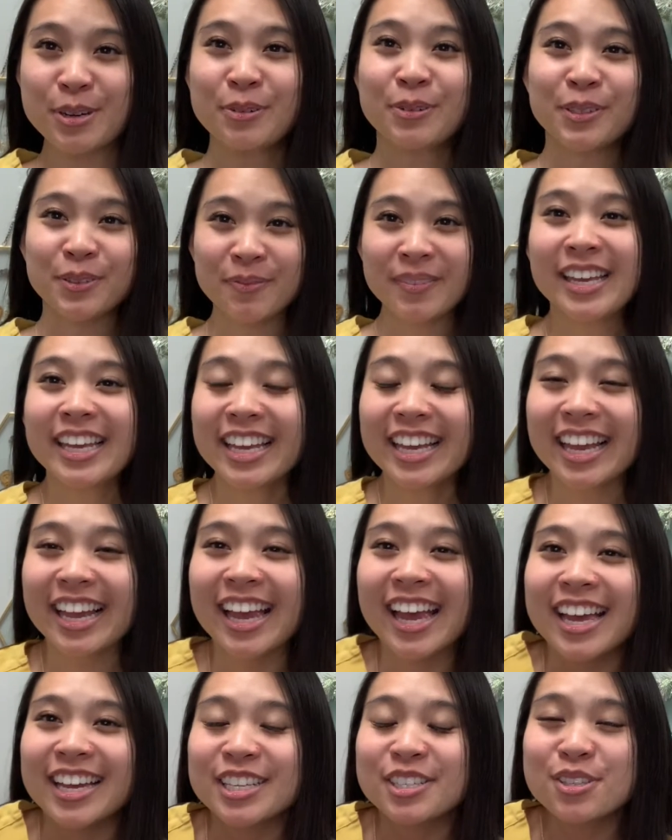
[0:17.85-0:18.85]
with me.
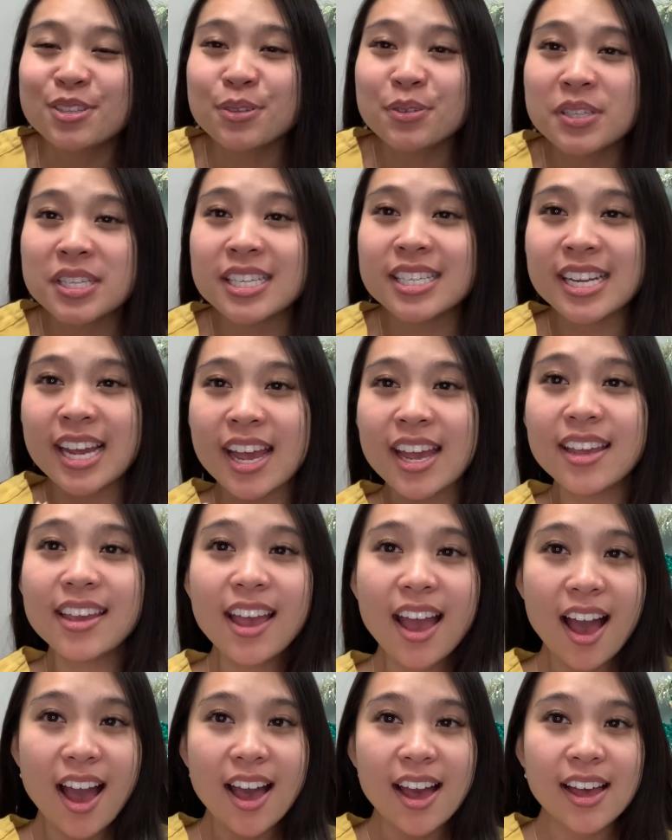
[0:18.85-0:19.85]
So today
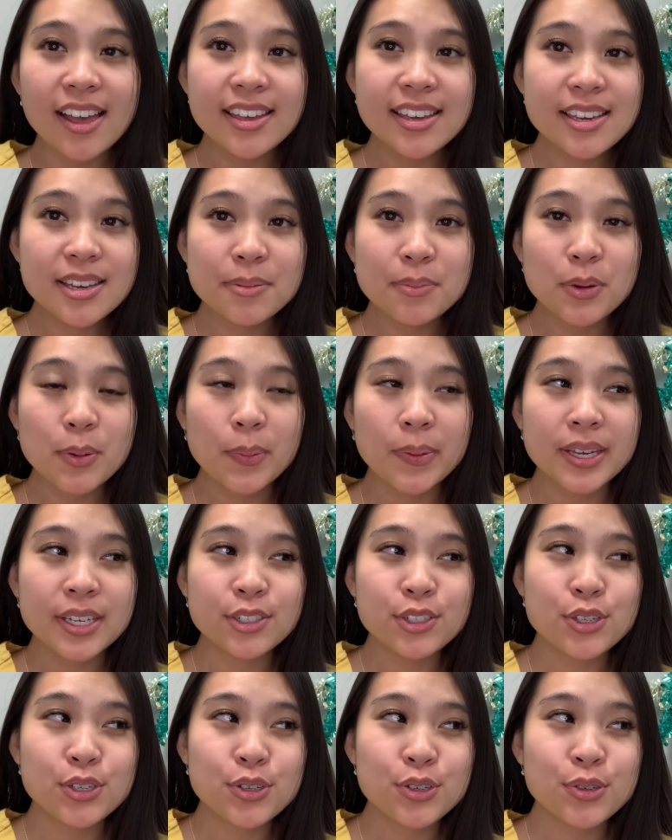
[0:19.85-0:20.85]
I am going
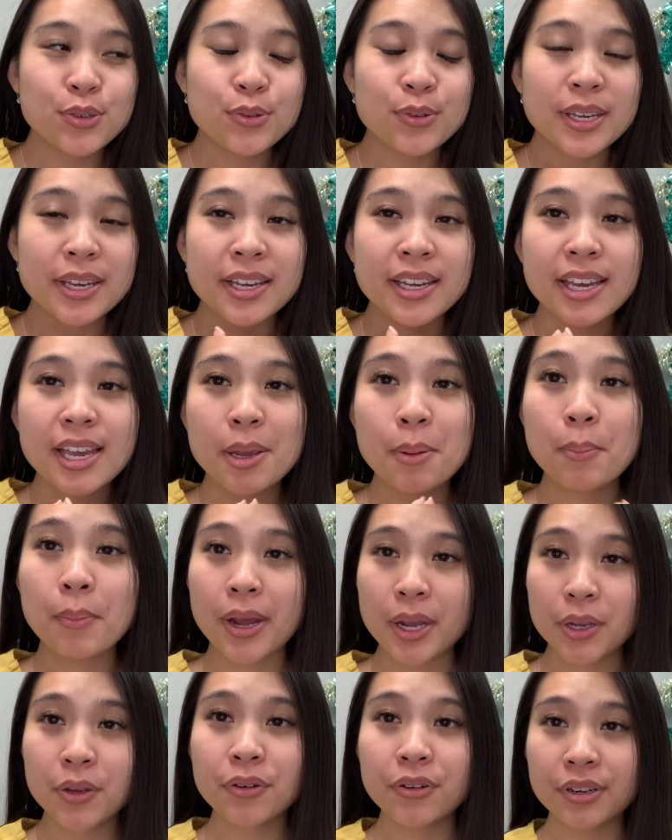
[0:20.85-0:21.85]
to get a
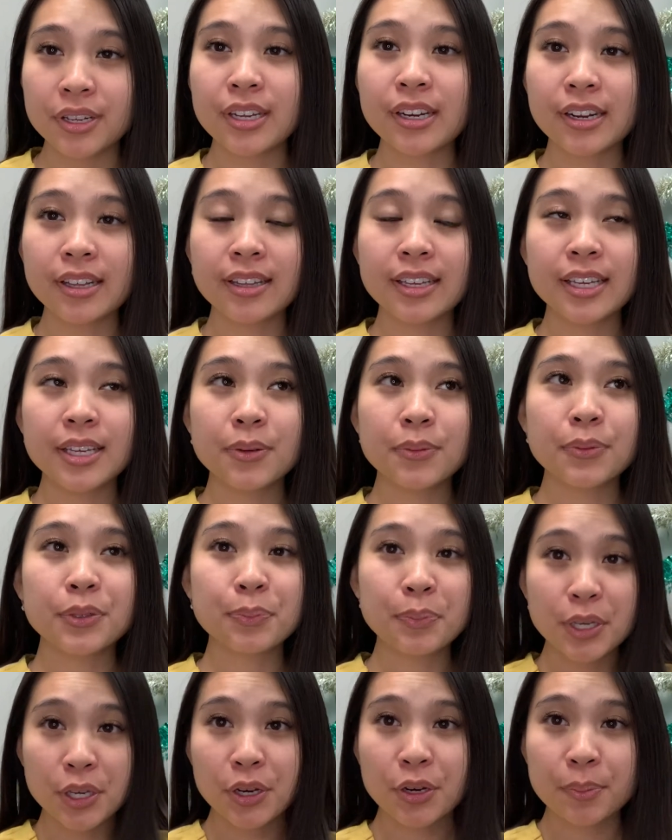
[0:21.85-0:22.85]
microneedling with
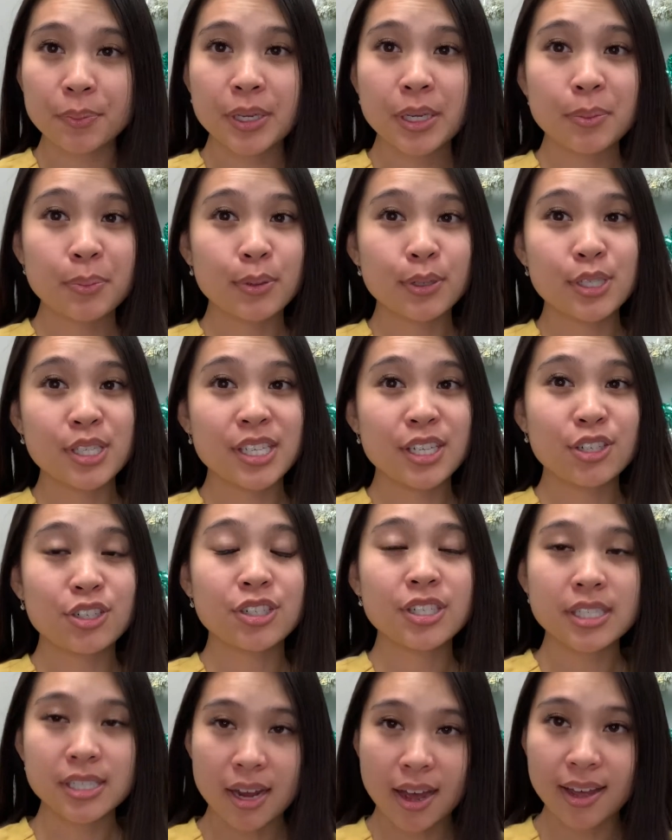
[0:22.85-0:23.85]
PRP procedure
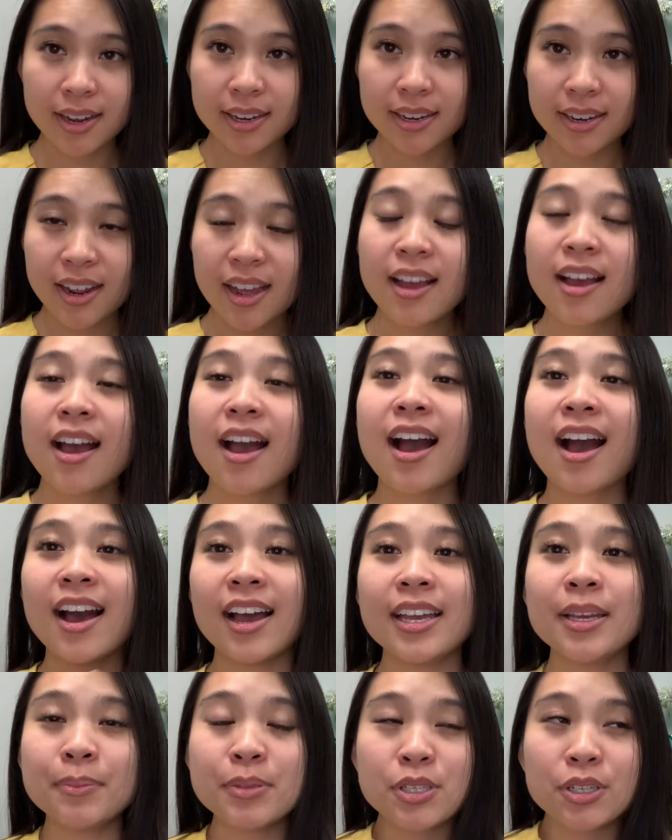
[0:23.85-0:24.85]
done. I
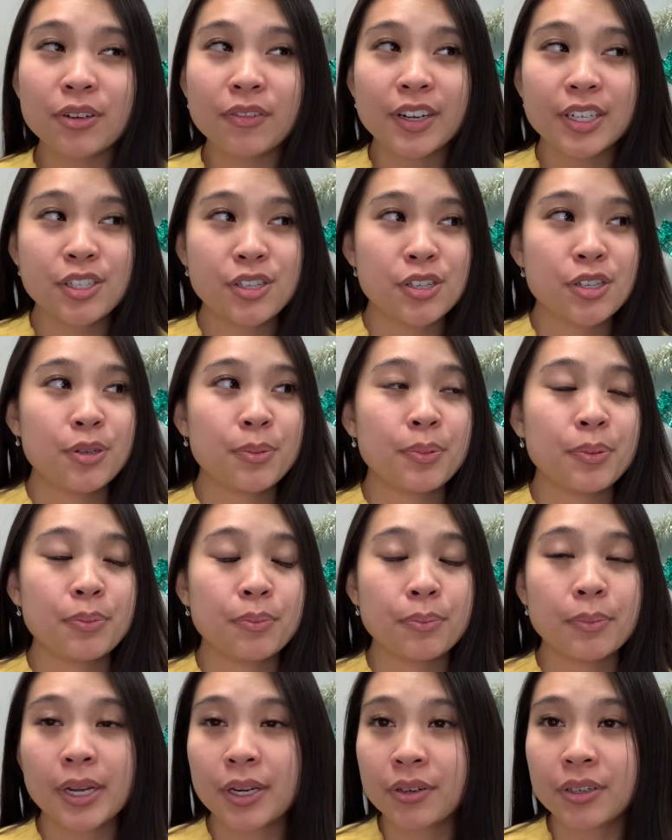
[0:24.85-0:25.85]
am certified to do
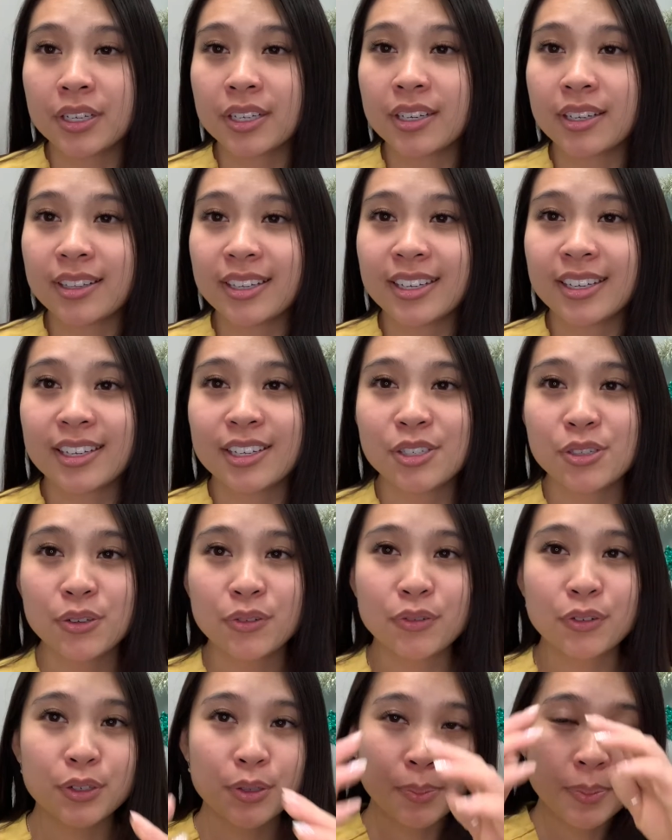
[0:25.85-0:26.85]
microneedling and I do it
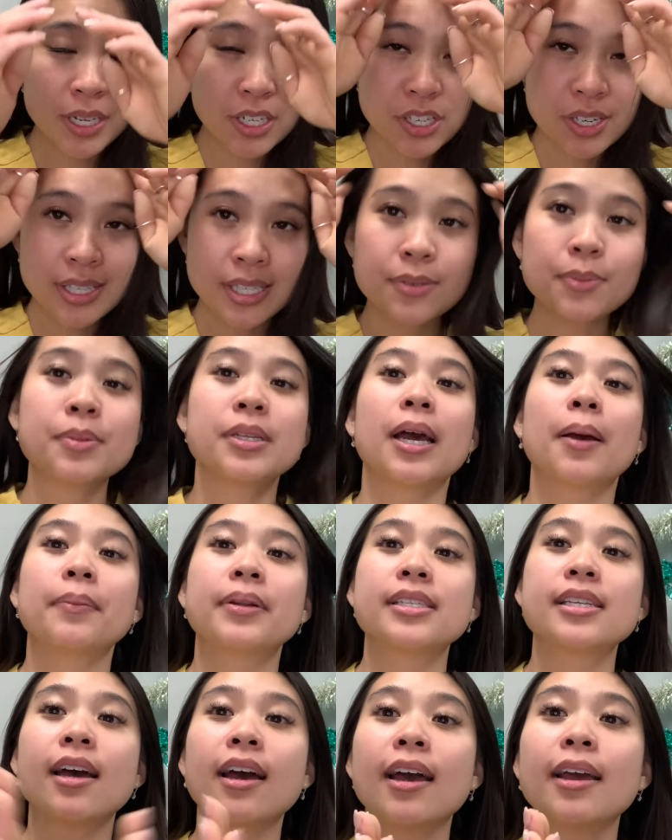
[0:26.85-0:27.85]
for patients from time to
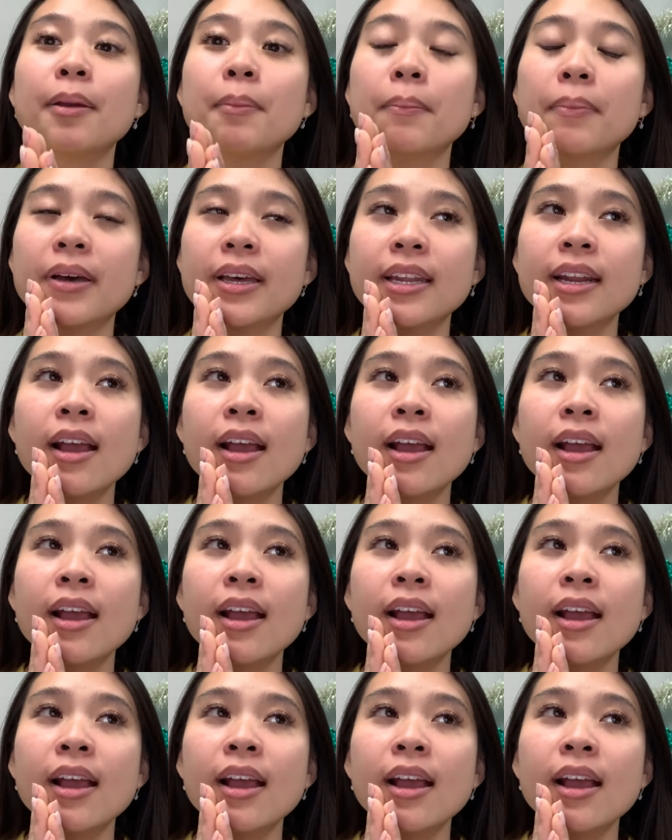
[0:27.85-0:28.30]
time, but